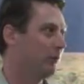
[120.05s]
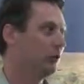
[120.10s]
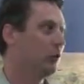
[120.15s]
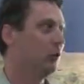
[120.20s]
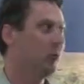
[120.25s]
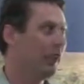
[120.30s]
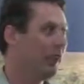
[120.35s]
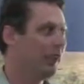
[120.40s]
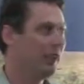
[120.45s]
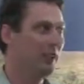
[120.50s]

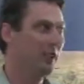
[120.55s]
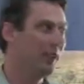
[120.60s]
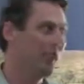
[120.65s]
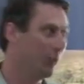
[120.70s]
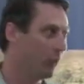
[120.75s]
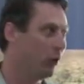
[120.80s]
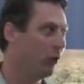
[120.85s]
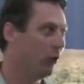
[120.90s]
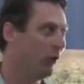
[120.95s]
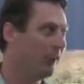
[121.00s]
good years you get
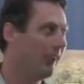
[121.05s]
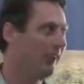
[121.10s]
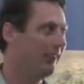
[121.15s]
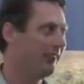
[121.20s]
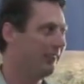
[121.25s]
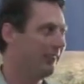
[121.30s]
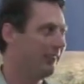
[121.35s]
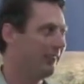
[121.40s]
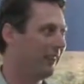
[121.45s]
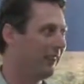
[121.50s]
more than
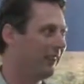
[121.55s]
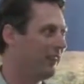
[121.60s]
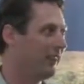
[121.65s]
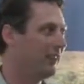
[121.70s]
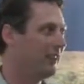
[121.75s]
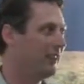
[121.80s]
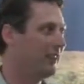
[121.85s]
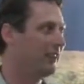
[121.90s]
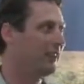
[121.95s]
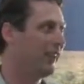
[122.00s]
that, other
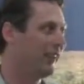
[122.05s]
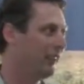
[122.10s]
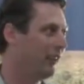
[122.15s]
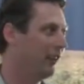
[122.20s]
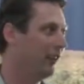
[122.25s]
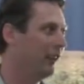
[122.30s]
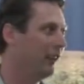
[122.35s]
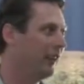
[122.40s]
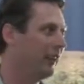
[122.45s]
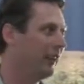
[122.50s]
years will take
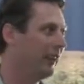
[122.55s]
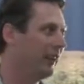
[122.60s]
longer to